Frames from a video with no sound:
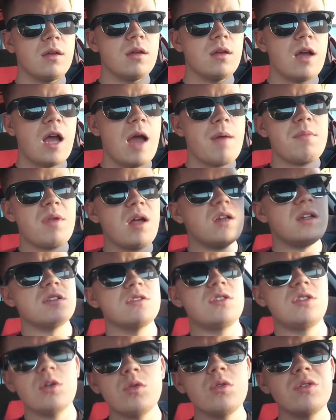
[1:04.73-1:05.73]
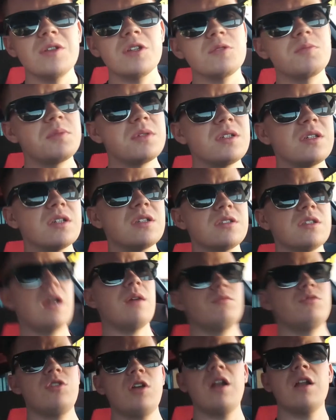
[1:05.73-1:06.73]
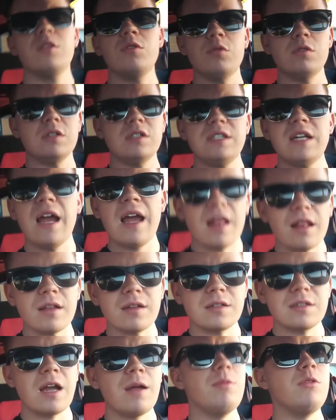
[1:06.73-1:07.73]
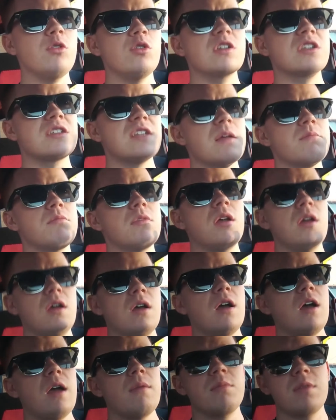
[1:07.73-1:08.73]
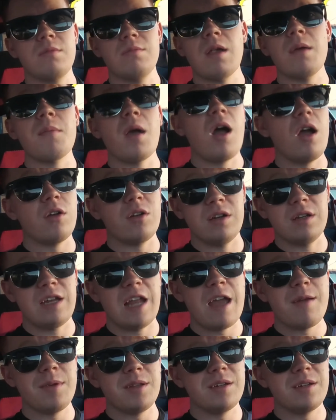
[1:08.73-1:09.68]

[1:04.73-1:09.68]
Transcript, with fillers: I'm not just doing this because I'm trying to do the challenge. I'm doing it because I'm, I'm, I'm hungry, damn it.